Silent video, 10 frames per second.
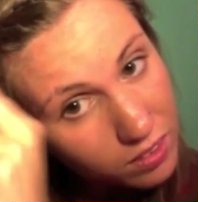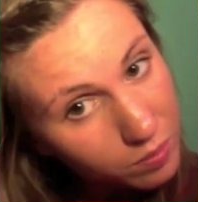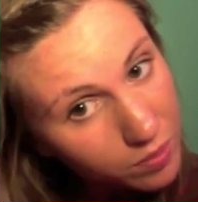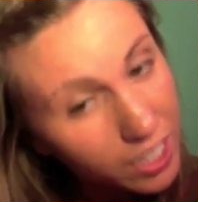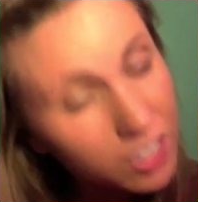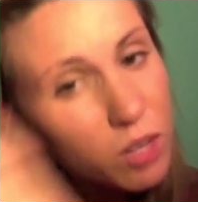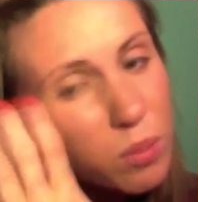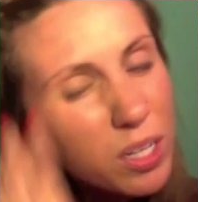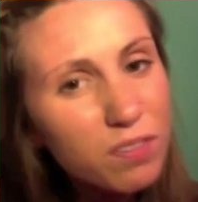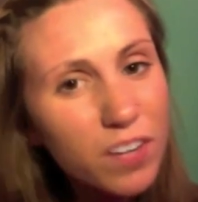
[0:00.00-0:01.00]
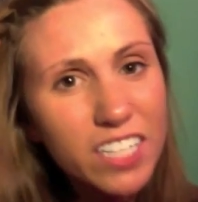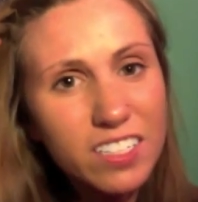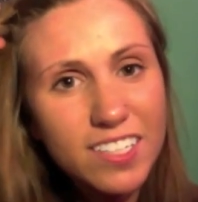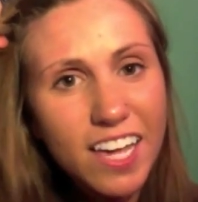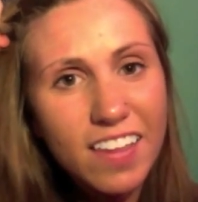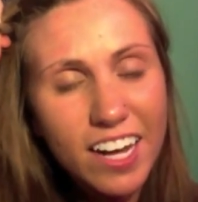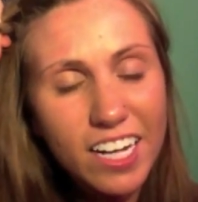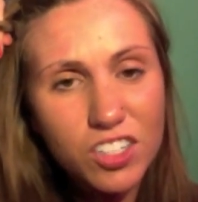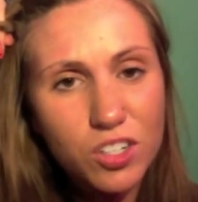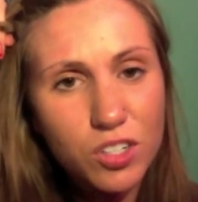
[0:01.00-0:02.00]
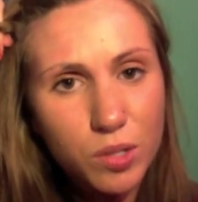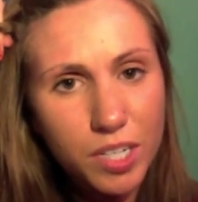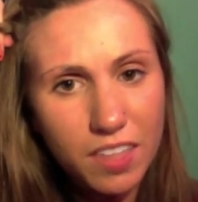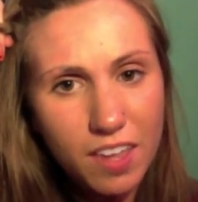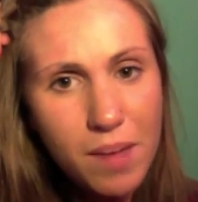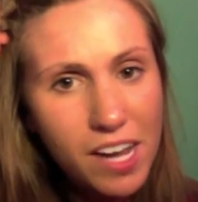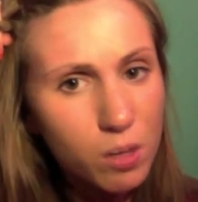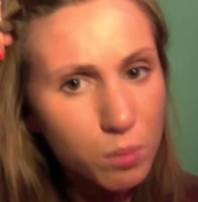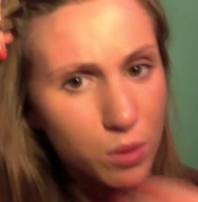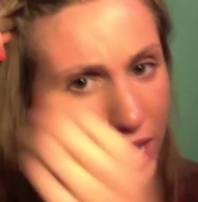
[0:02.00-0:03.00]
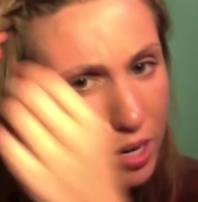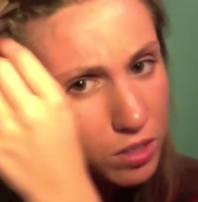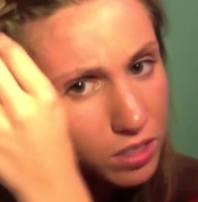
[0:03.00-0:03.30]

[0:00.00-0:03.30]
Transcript: And don't be afraid to say that as you're doing it. That might help you out.